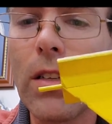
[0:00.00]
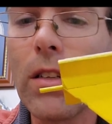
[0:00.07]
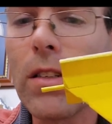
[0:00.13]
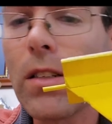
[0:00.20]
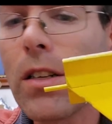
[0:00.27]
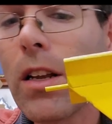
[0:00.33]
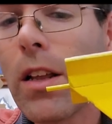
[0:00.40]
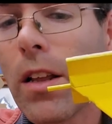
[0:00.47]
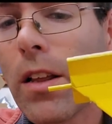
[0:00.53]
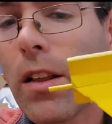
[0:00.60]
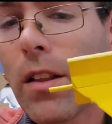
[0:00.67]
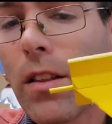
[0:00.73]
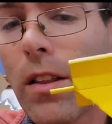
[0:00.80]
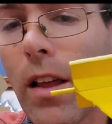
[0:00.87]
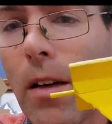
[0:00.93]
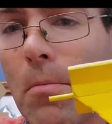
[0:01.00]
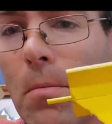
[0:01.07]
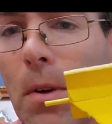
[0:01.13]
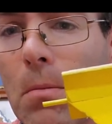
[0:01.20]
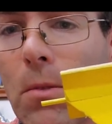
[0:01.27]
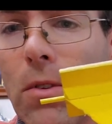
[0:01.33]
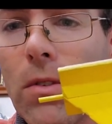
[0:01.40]
this, that
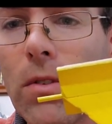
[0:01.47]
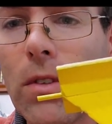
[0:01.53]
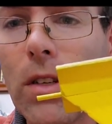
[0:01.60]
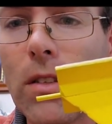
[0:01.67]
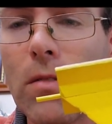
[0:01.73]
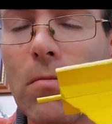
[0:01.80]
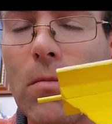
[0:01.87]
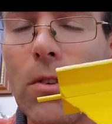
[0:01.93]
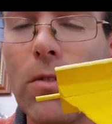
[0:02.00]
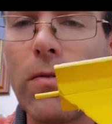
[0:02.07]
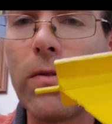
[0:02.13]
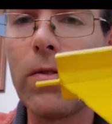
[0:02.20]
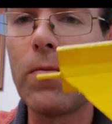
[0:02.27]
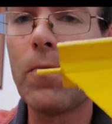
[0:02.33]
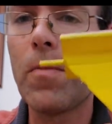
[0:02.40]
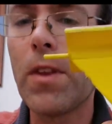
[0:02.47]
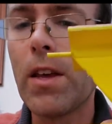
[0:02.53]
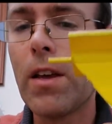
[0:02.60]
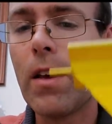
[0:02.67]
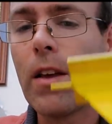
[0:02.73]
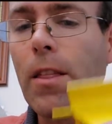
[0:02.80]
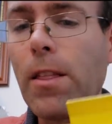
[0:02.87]
bubble doesn't move.
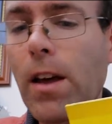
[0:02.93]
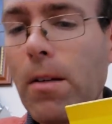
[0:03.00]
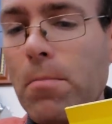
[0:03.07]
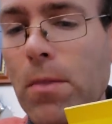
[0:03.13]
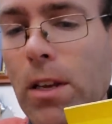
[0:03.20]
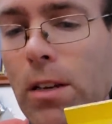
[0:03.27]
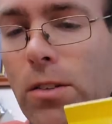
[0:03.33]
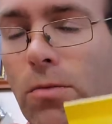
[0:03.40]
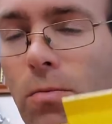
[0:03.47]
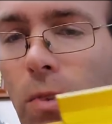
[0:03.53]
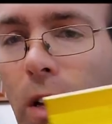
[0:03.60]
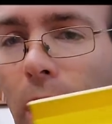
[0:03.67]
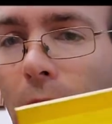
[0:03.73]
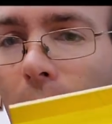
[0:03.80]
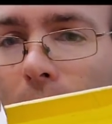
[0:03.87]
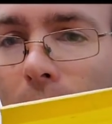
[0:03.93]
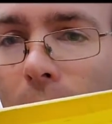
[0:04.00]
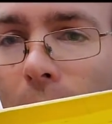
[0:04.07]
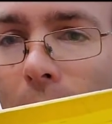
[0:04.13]
That means we have an